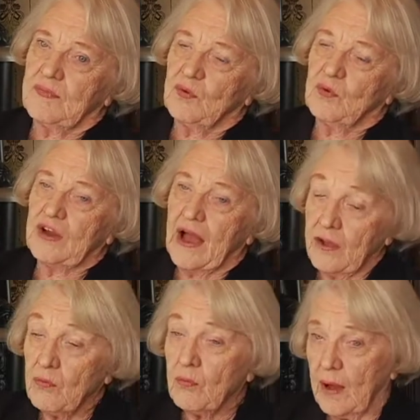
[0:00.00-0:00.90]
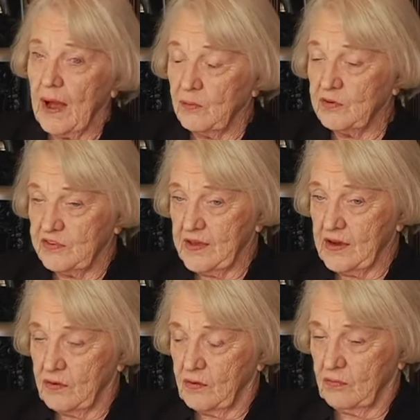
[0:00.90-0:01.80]
When I was
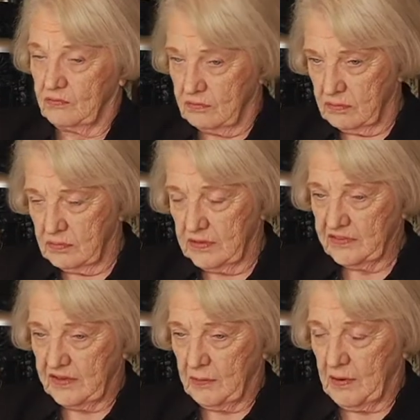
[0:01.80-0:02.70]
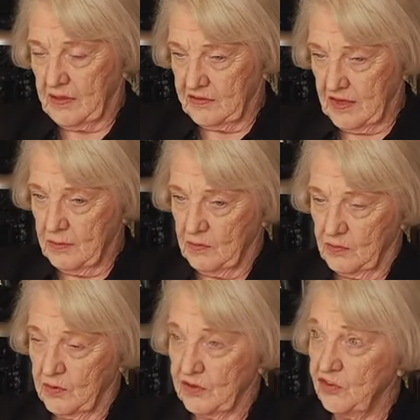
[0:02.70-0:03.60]
there listening by the
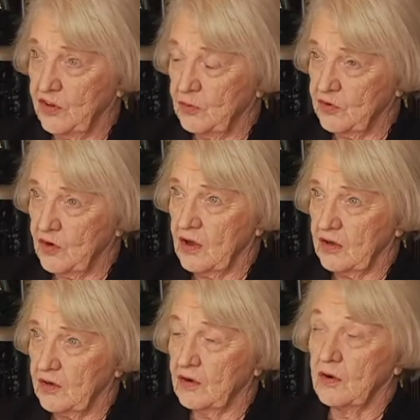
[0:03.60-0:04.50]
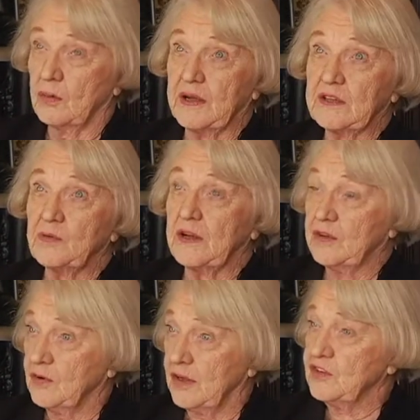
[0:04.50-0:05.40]
table when she was talking to her about the
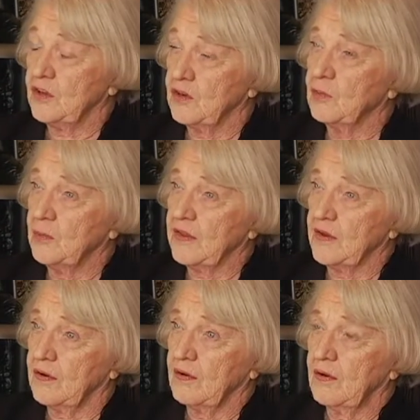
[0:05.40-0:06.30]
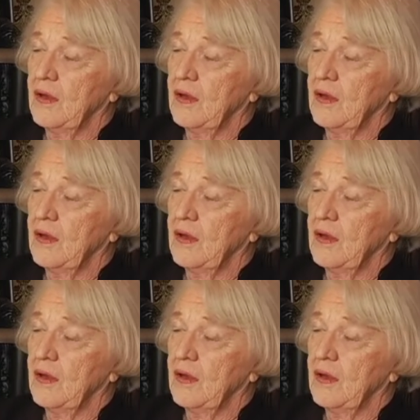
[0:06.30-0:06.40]
red dress and her mother.